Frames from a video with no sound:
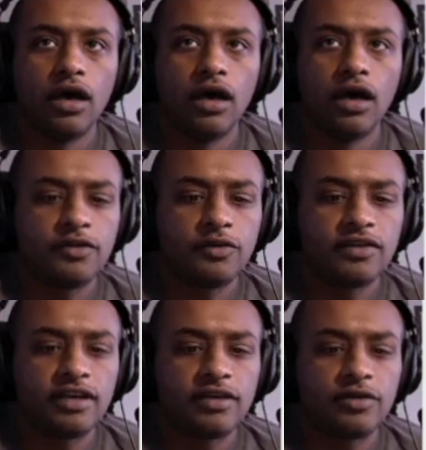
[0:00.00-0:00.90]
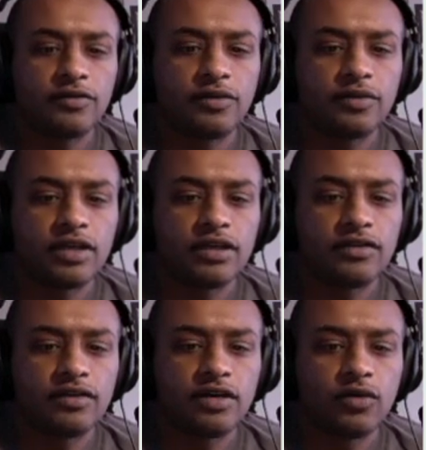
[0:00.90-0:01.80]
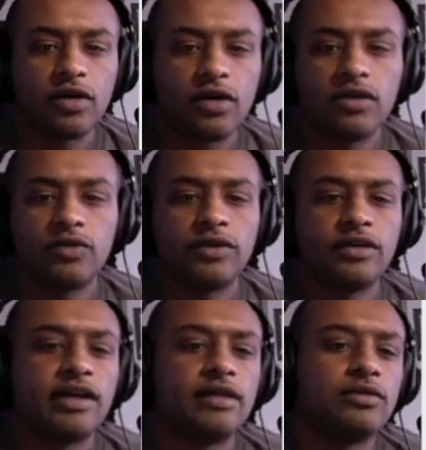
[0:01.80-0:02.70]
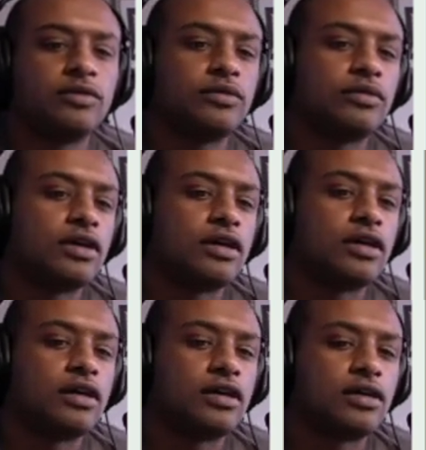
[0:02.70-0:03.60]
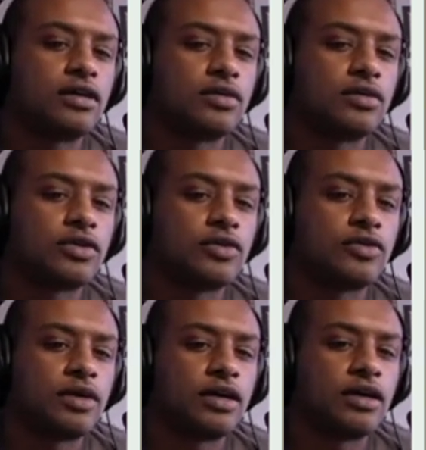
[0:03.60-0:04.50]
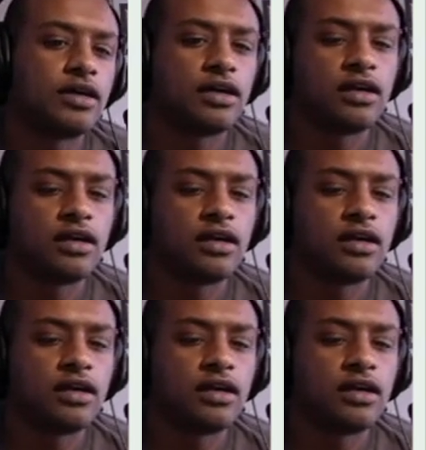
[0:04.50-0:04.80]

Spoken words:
This was a liner note from his Water Wheel album, which goes by